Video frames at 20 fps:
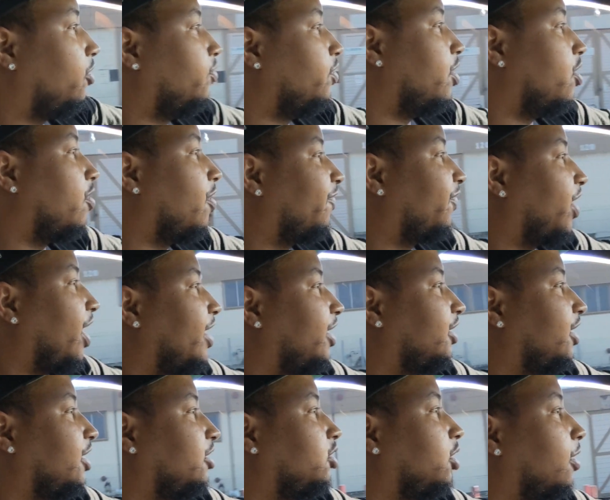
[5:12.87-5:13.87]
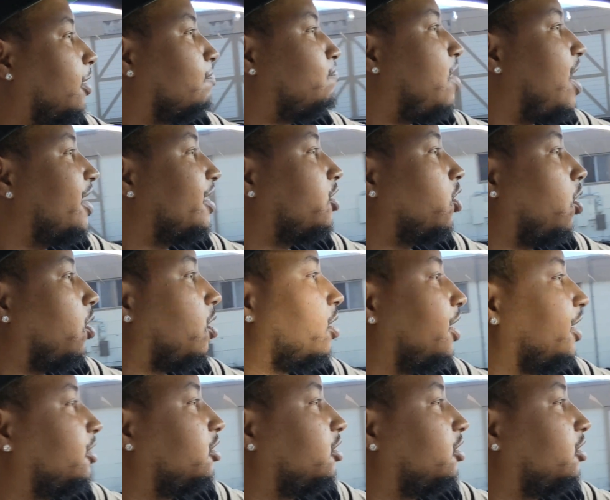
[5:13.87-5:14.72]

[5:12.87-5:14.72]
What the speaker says: You know, if like they took my car,